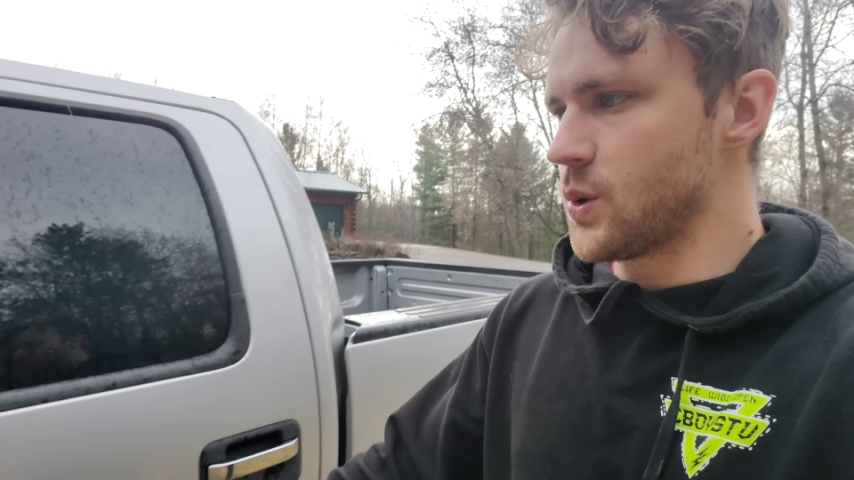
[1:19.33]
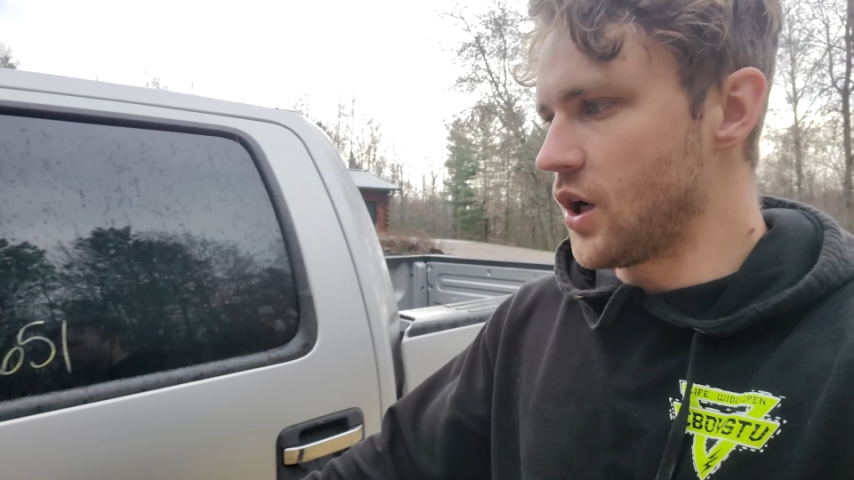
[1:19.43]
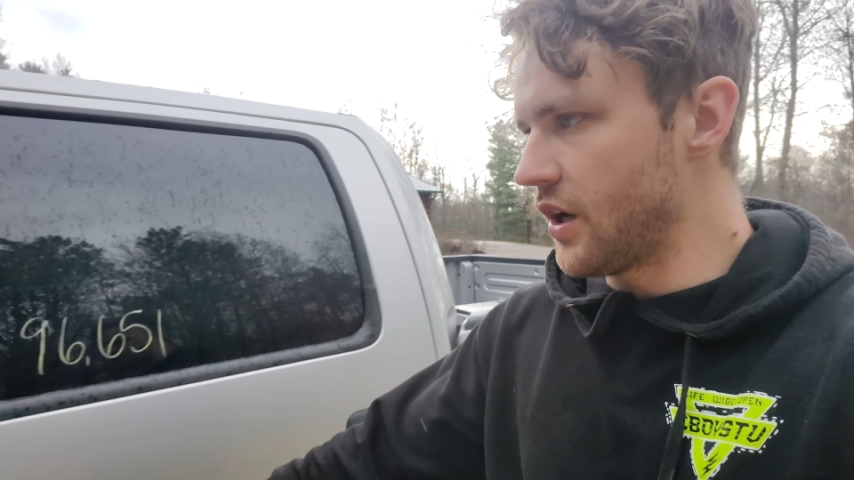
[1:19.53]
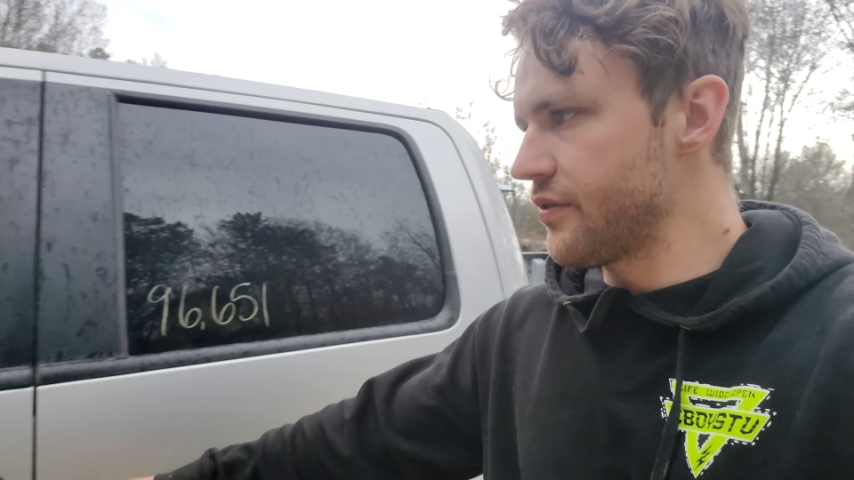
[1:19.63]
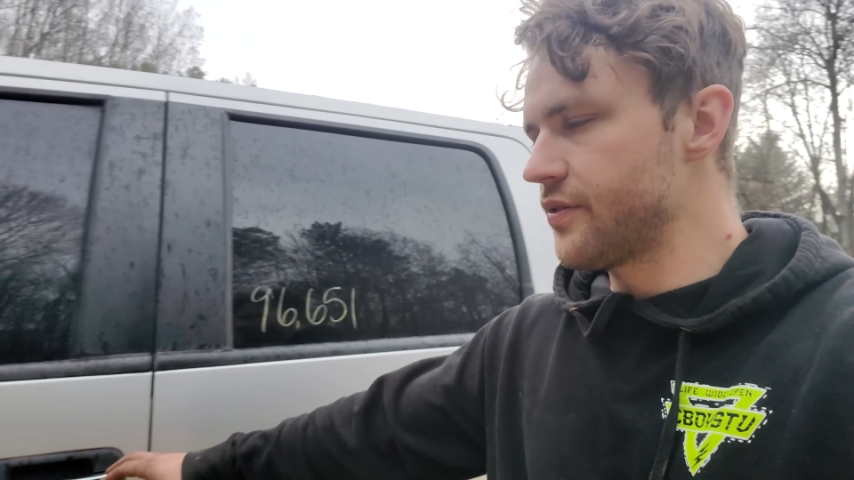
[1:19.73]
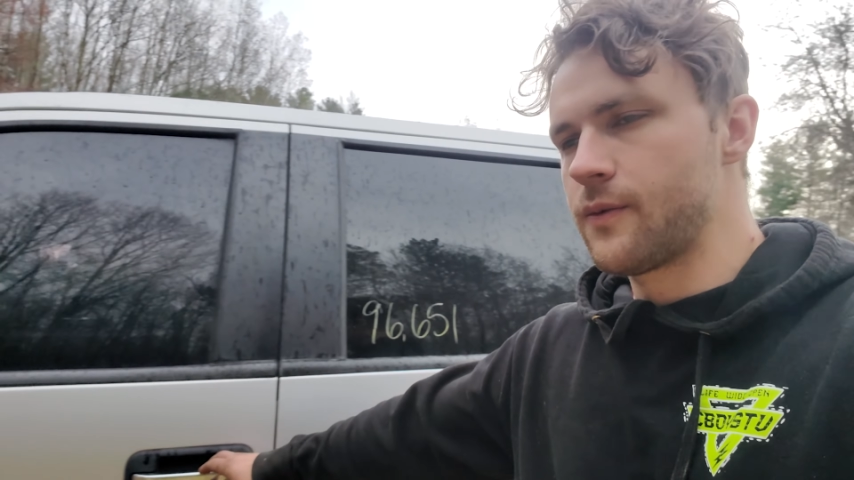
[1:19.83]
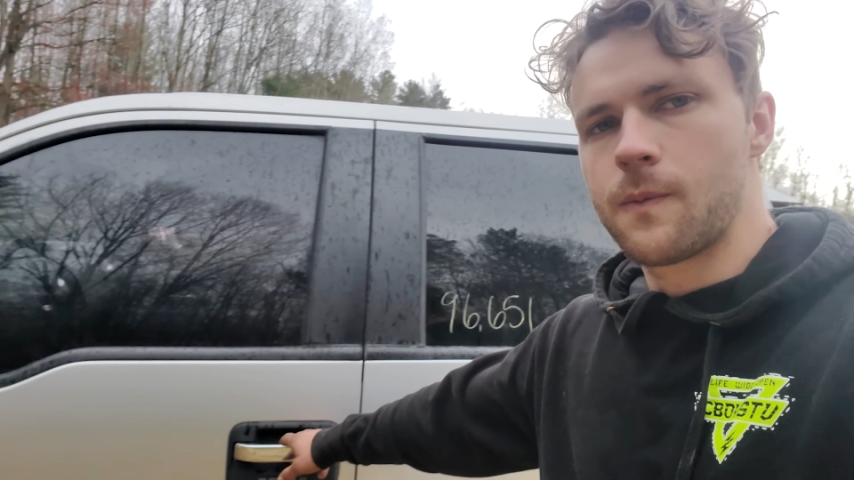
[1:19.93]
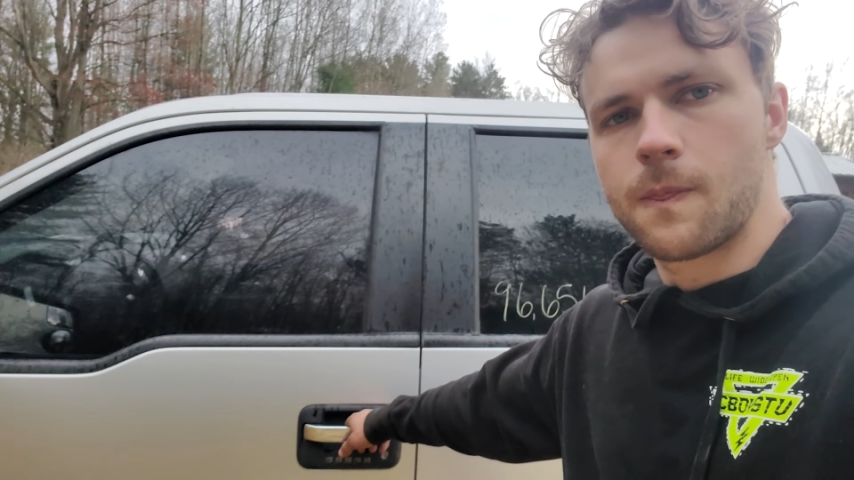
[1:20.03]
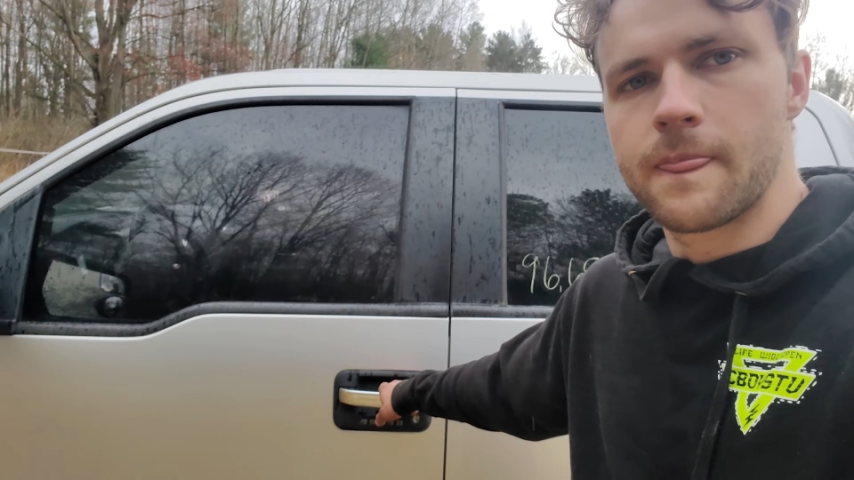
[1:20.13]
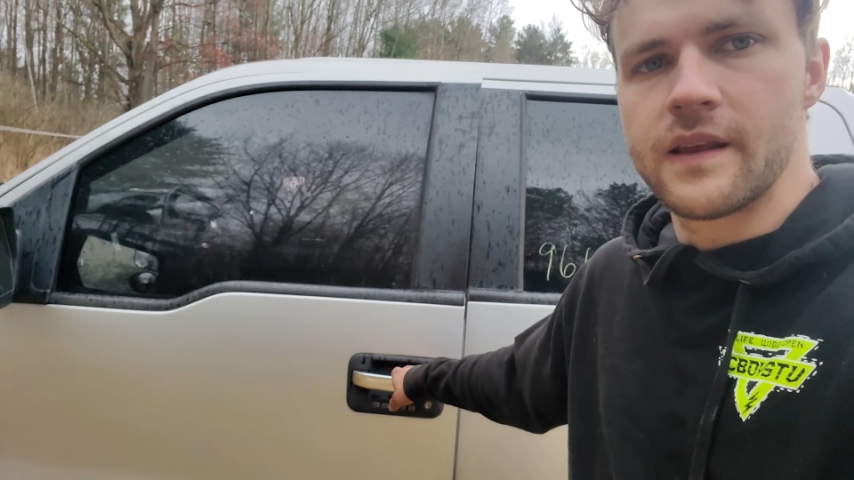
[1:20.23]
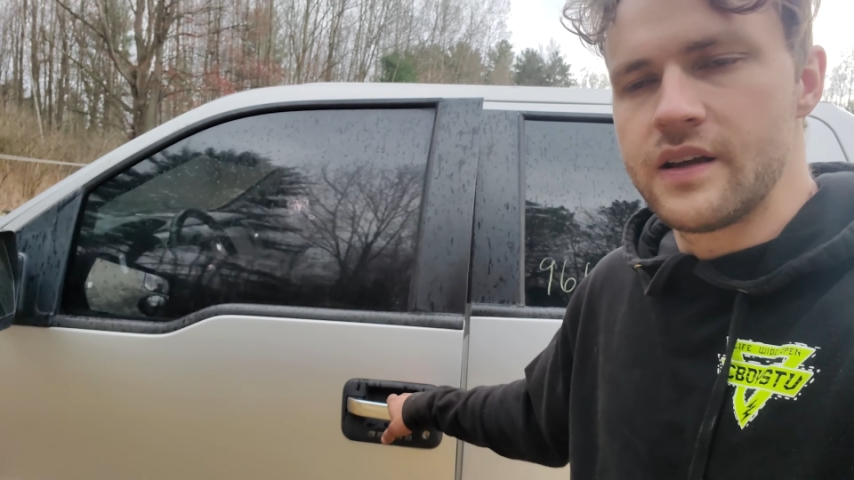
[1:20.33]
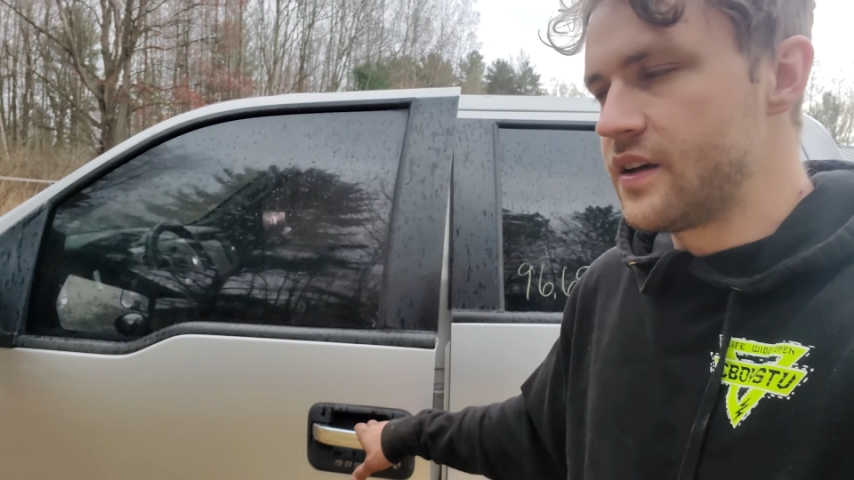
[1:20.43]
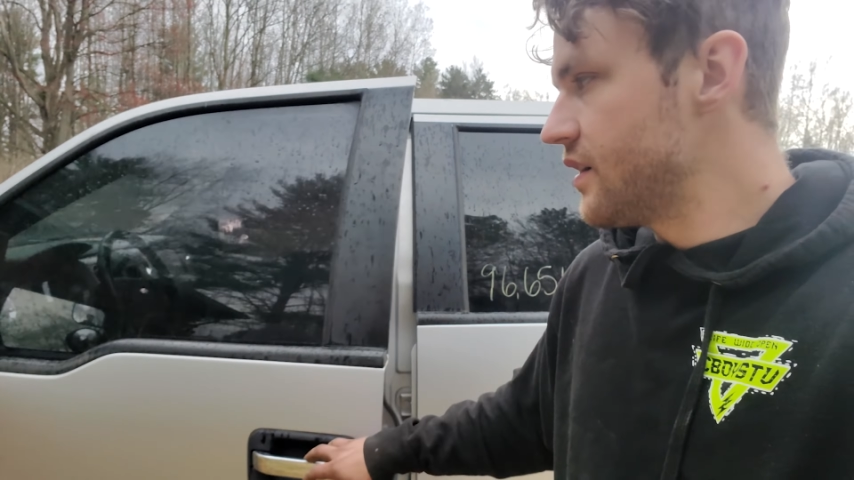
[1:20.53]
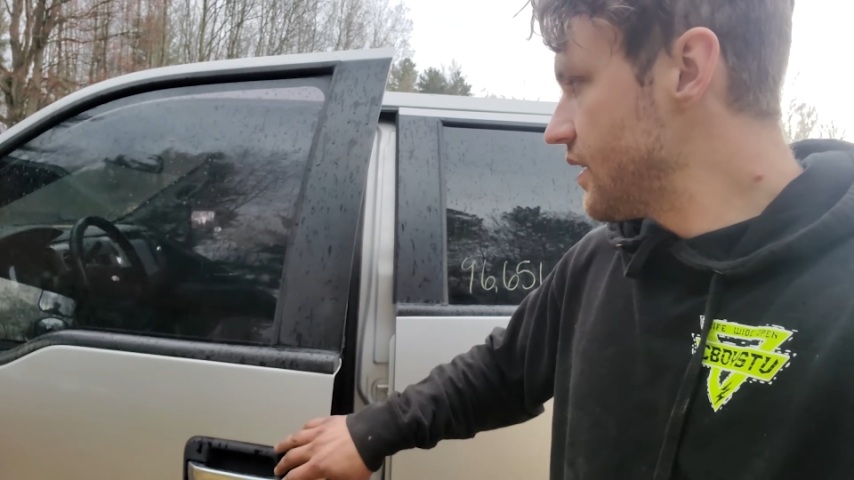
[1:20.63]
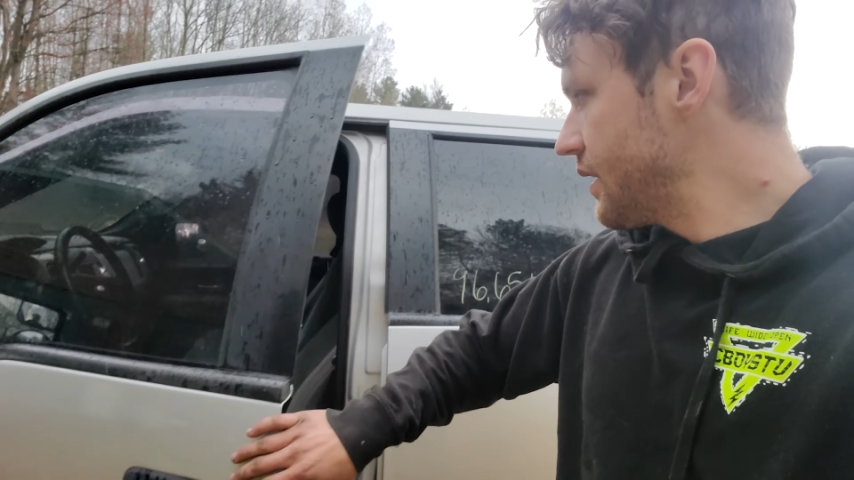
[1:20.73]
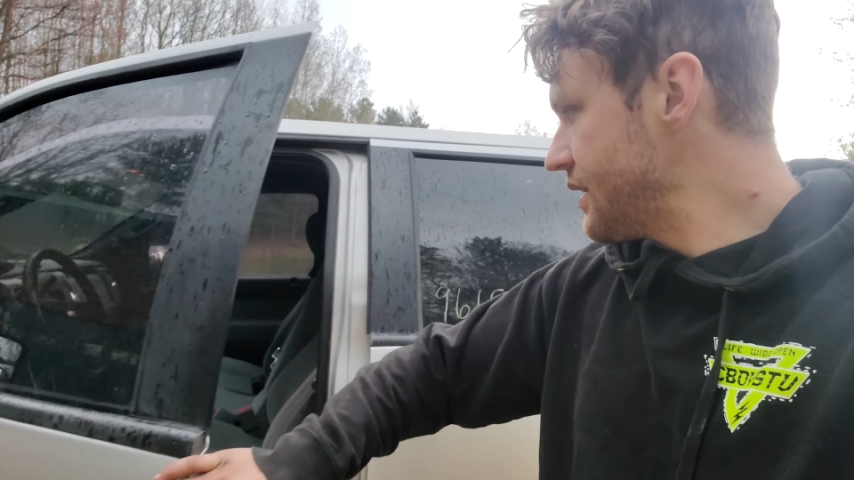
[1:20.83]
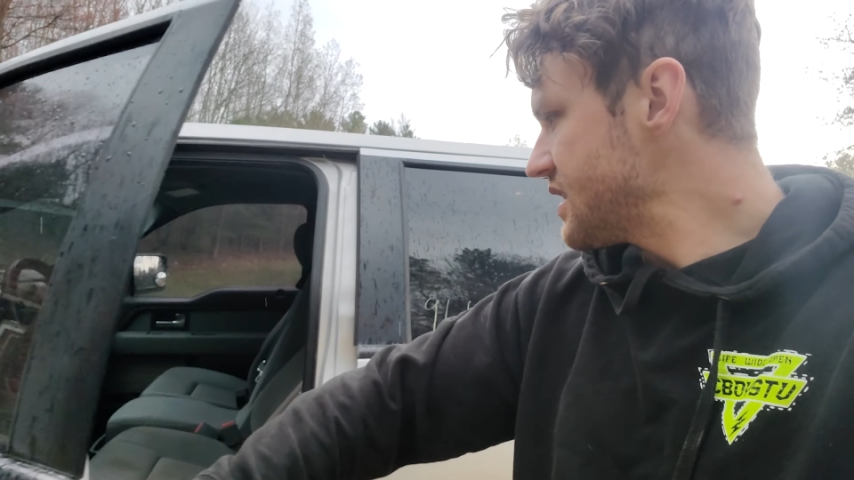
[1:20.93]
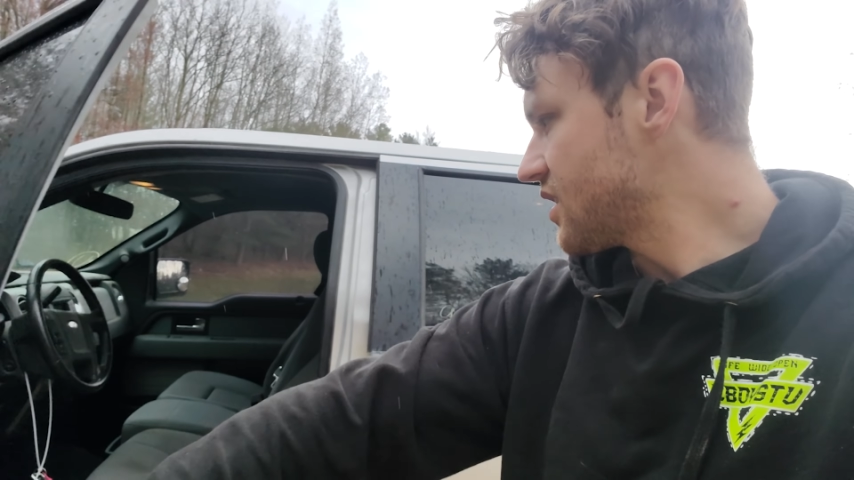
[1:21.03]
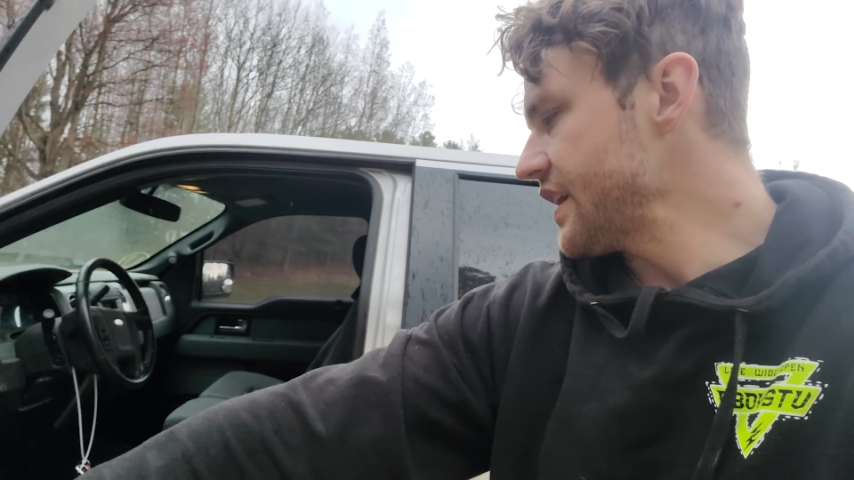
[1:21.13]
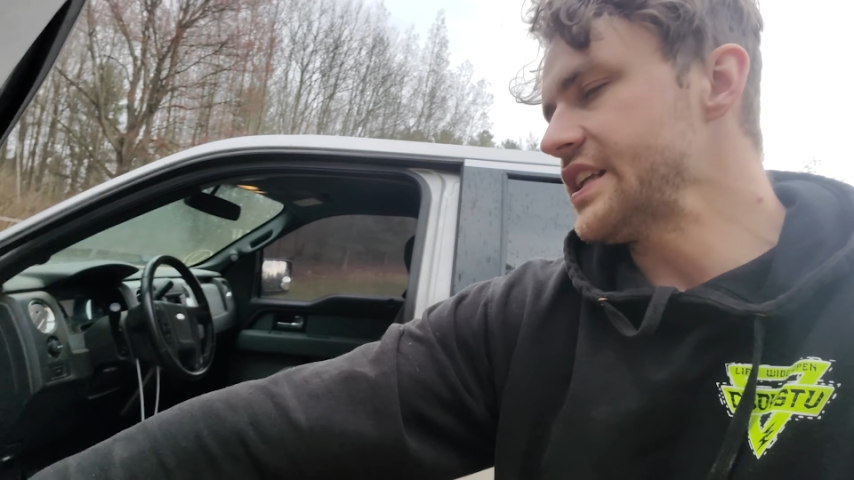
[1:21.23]
off. It needs
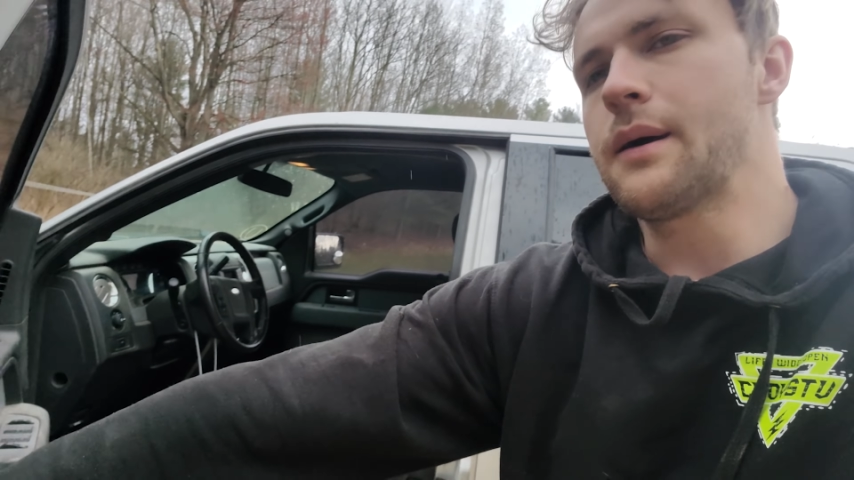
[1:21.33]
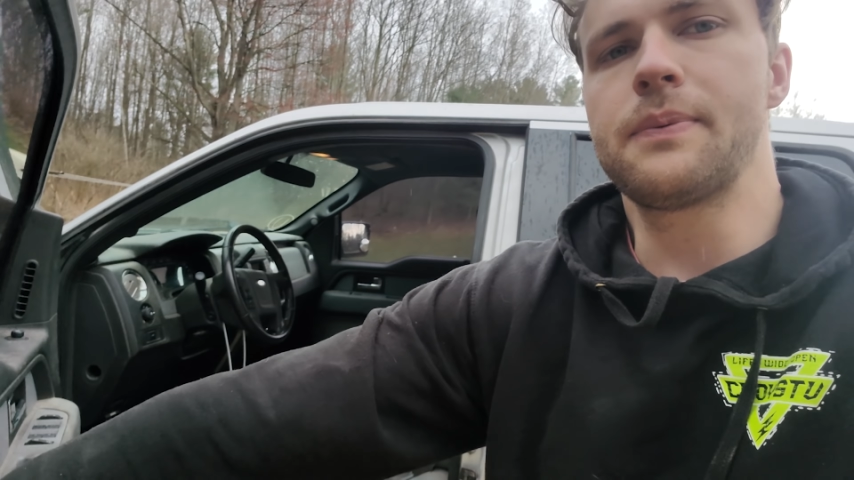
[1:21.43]
cleaned up